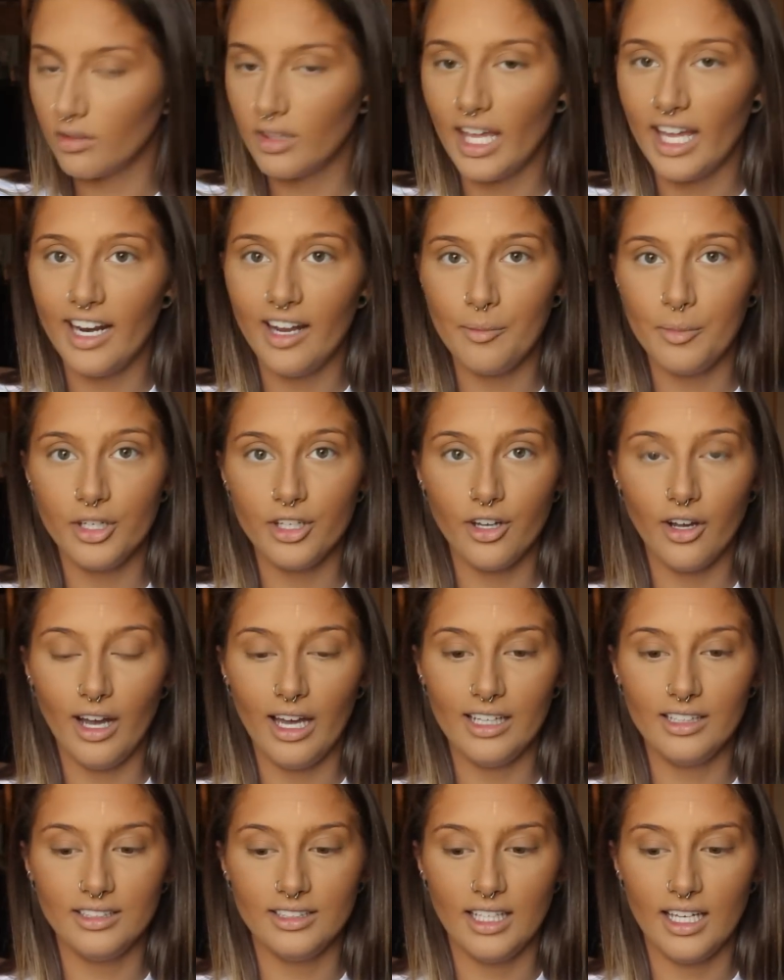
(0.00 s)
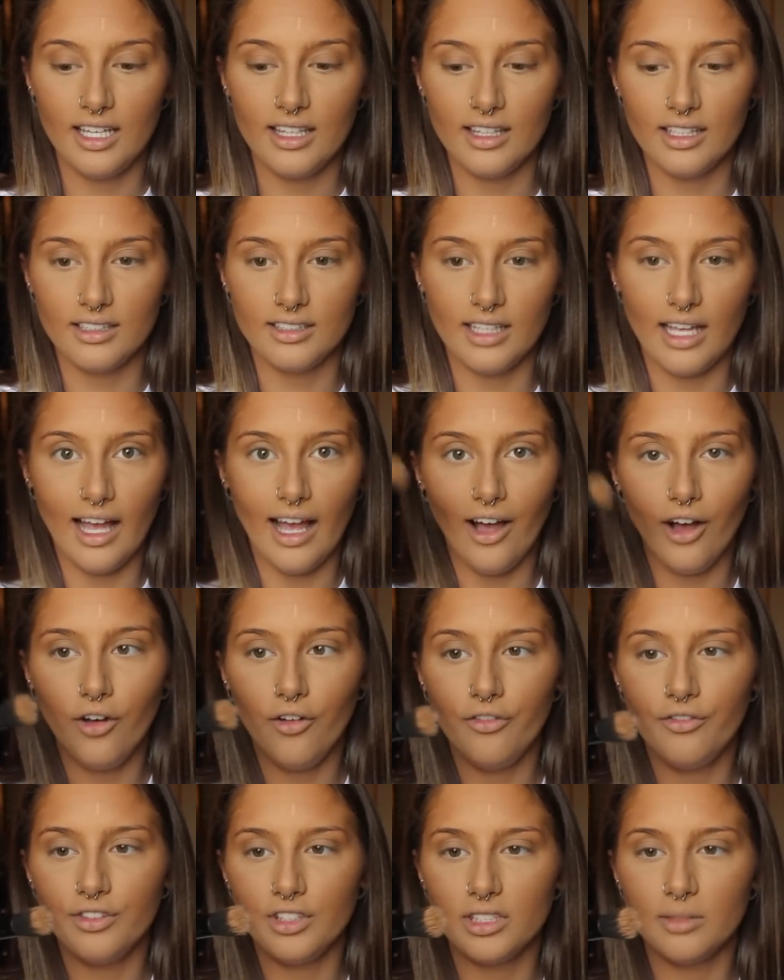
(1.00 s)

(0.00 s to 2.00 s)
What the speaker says: Then I'm going to go ahead and take this e.l.f.